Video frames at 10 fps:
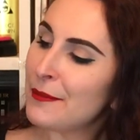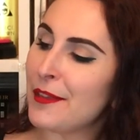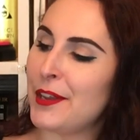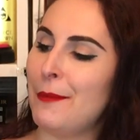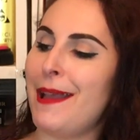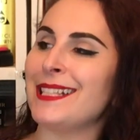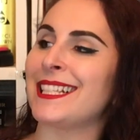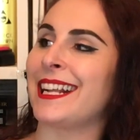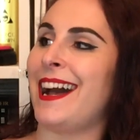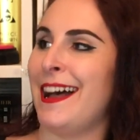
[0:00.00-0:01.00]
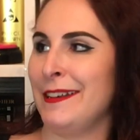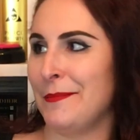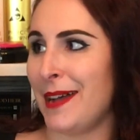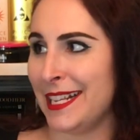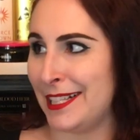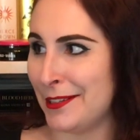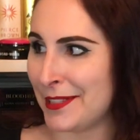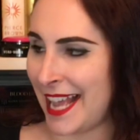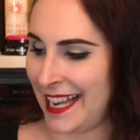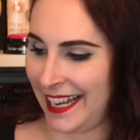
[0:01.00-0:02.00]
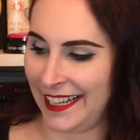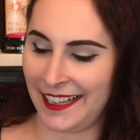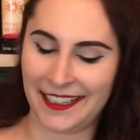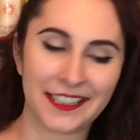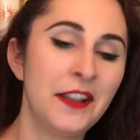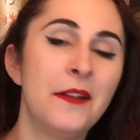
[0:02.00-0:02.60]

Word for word: With Your Best Scot by Suzanne Enoch,